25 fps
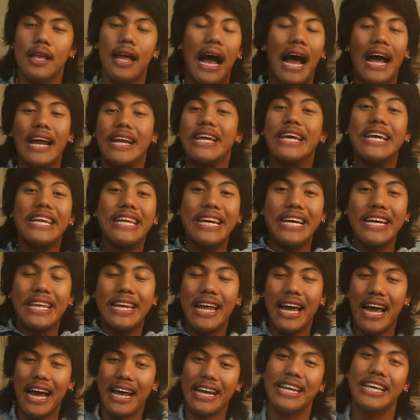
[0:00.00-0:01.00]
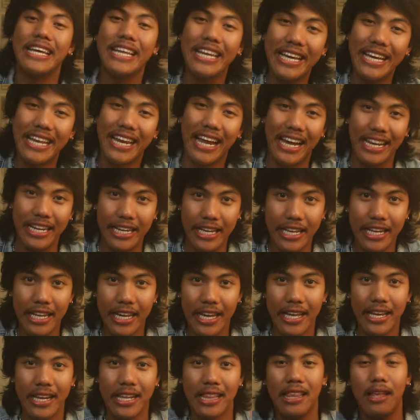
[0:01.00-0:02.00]
I need it, I need it, I need
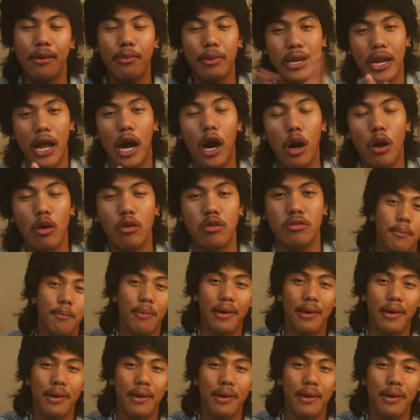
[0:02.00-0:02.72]
it. Let me know.